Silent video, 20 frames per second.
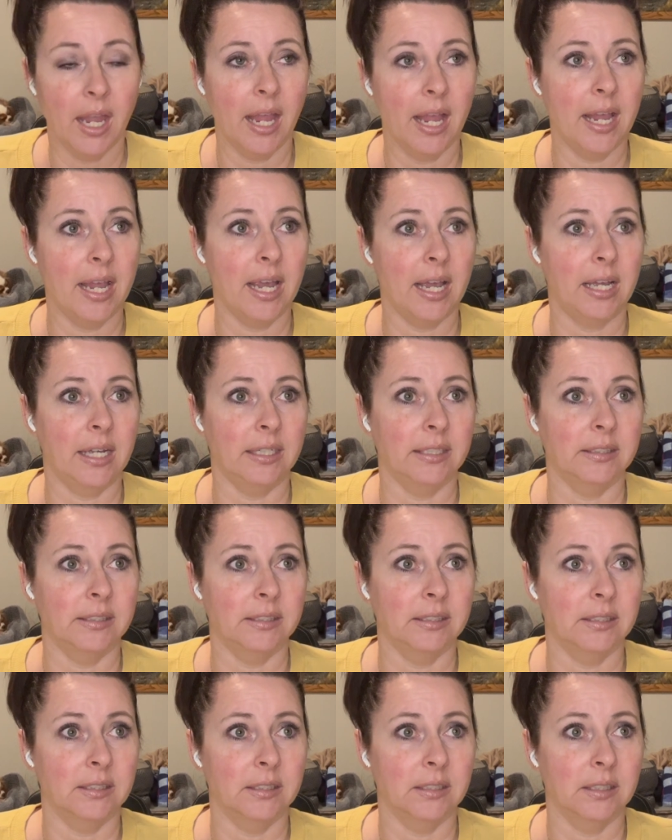
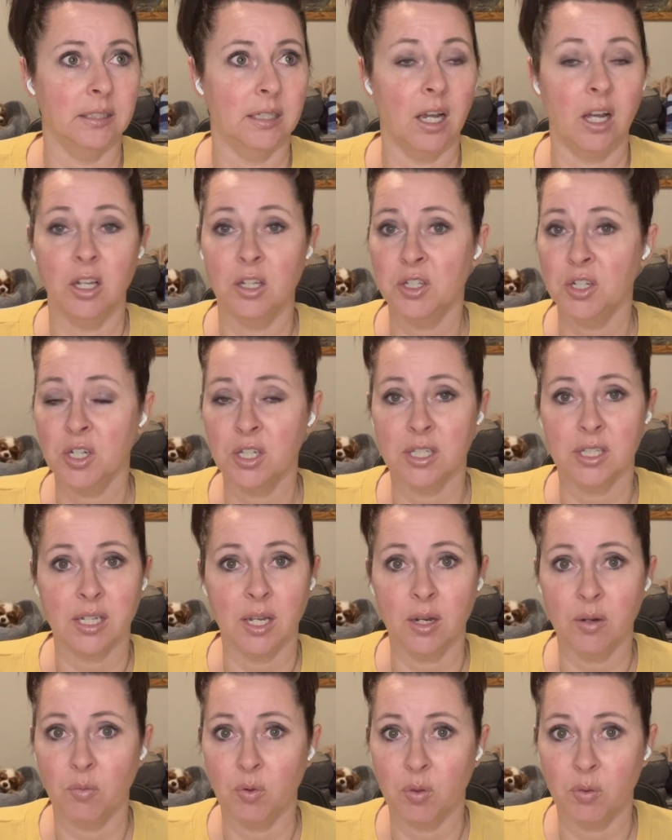And I'll just
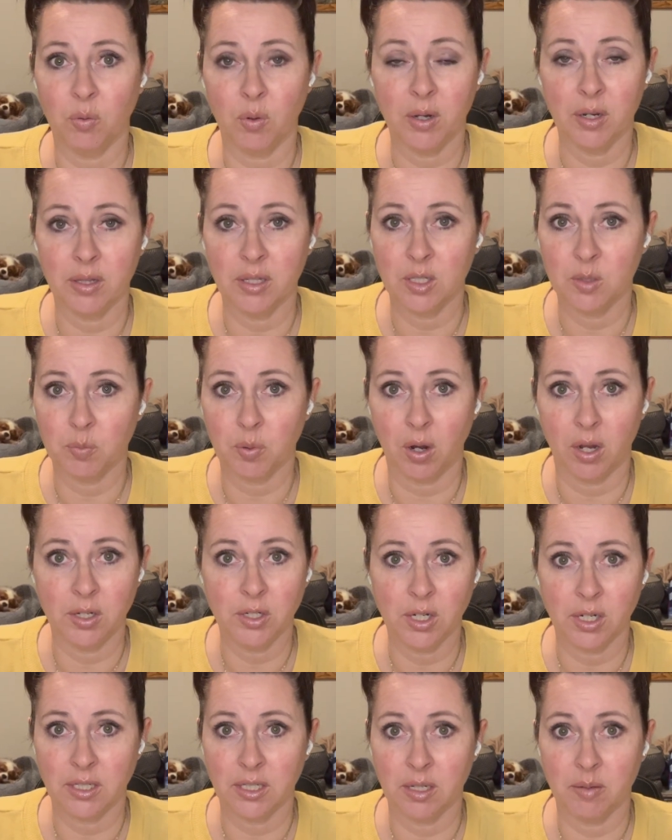sit with one of these
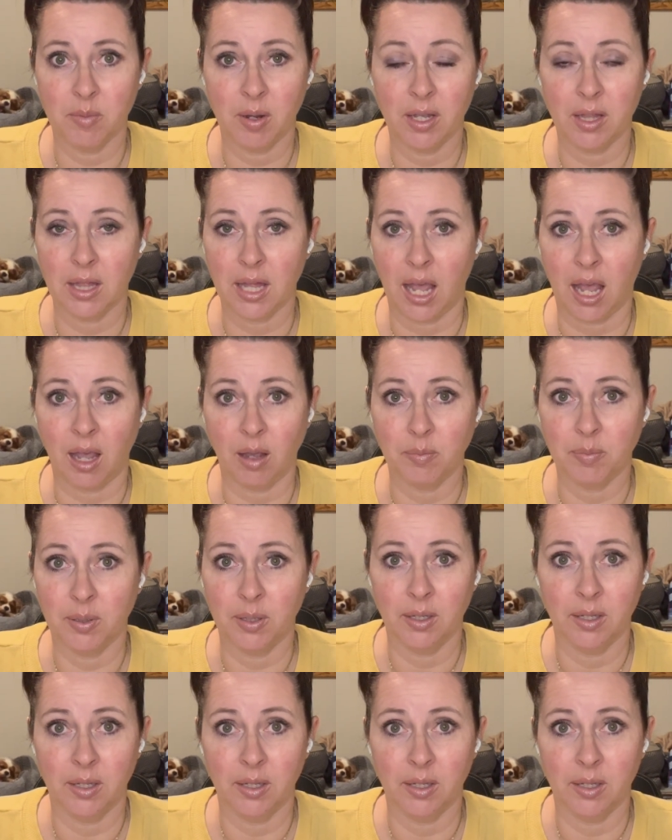projects in my lap,